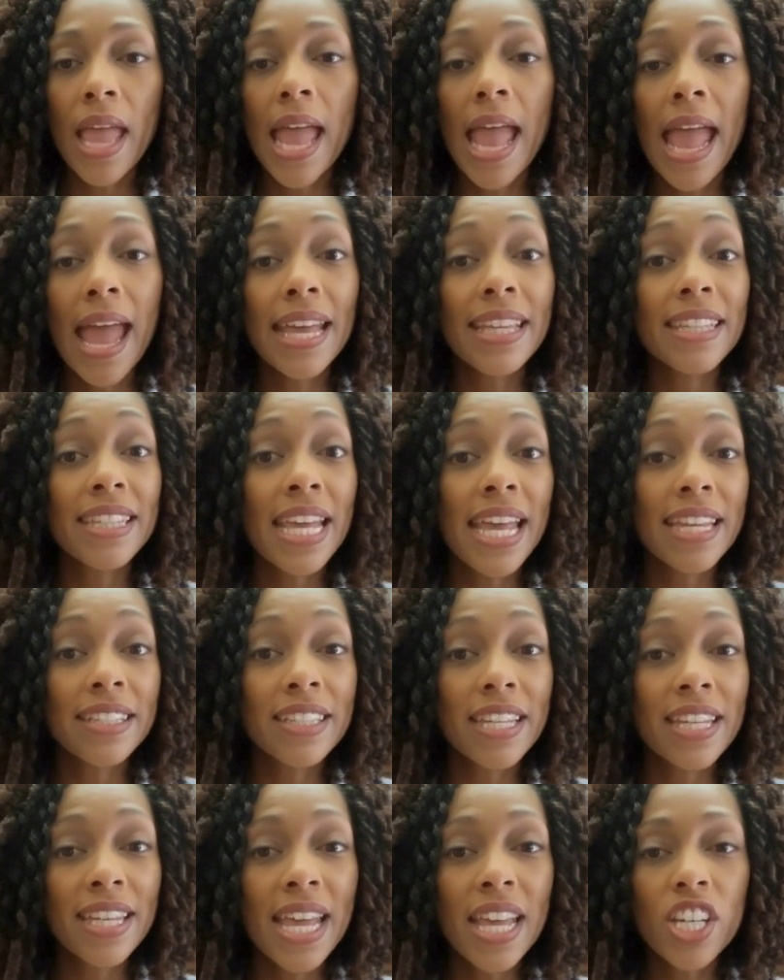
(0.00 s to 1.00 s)
a
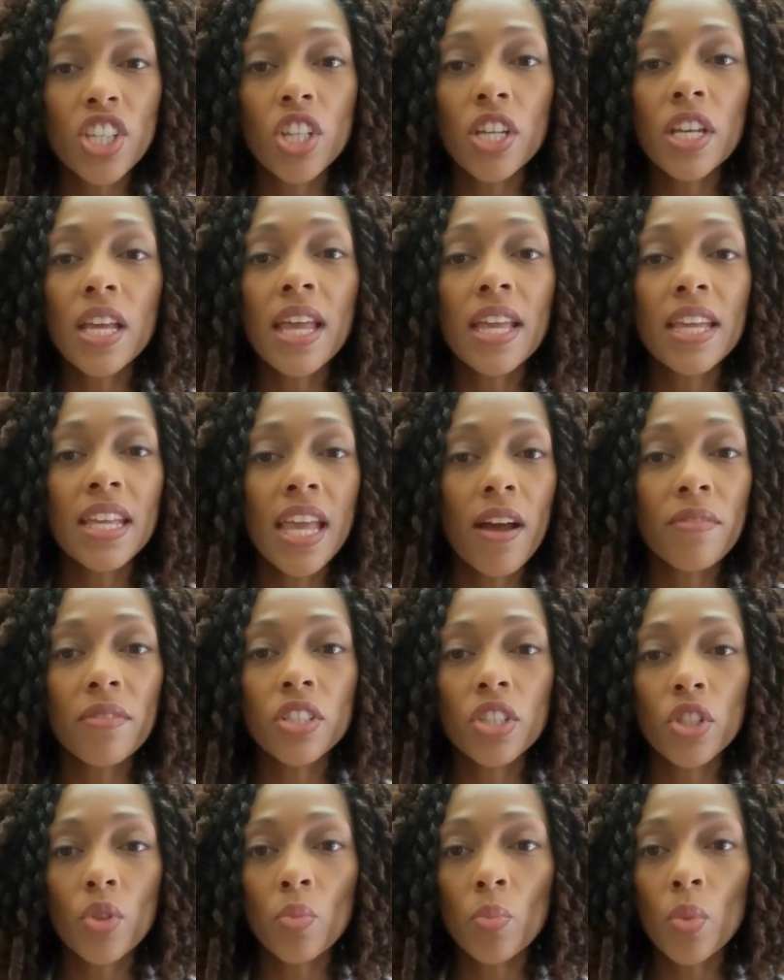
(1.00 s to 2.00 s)
designation given
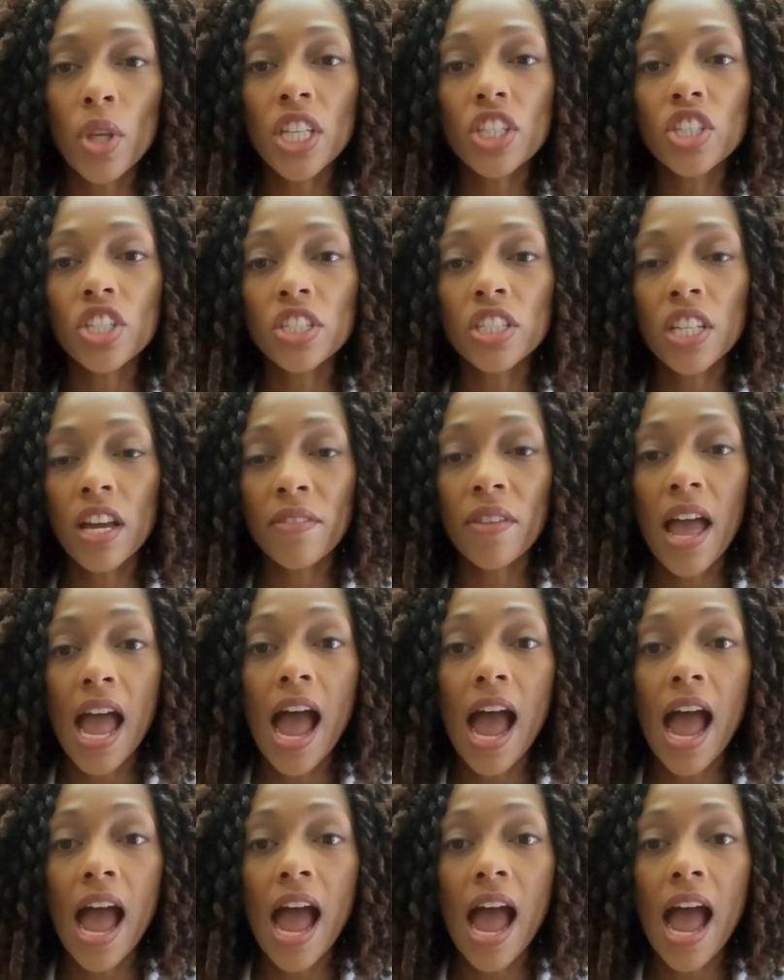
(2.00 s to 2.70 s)
to regions of